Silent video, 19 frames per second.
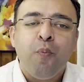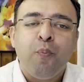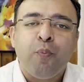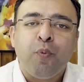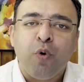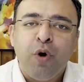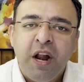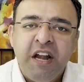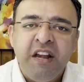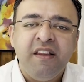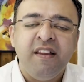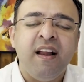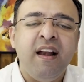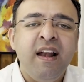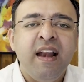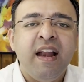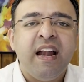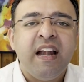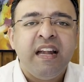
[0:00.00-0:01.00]
Prudential
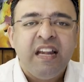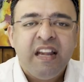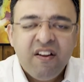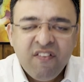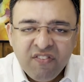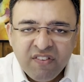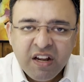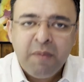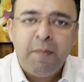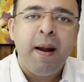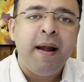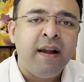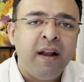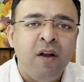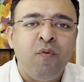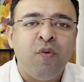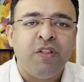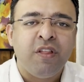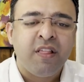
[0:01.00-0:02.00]
Nifty
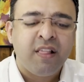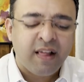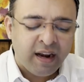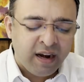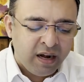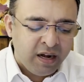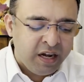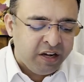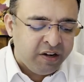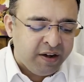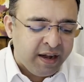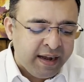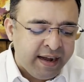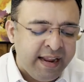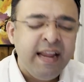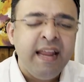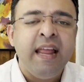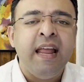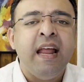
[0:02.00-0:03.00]
Metal, which is currently
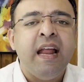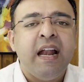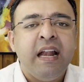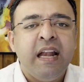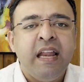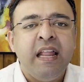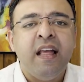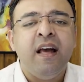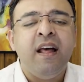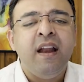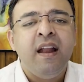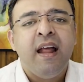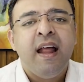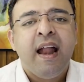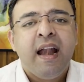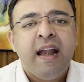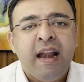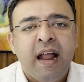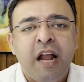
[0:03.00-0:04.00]
trading near
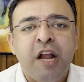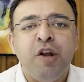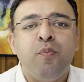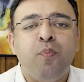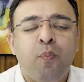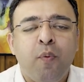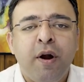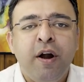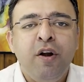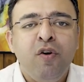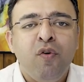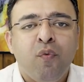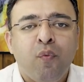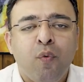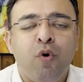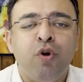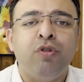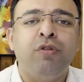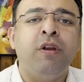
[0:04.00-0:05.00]

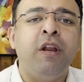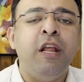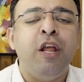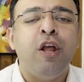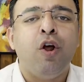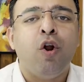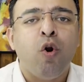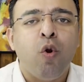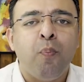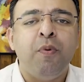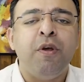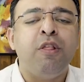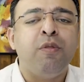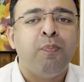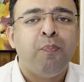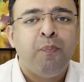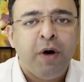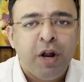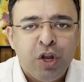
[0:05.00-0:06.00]
9.43 rupees
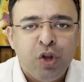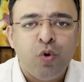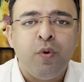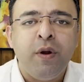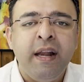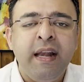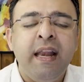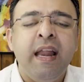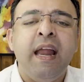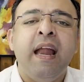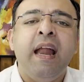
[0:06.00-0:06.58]
per unit.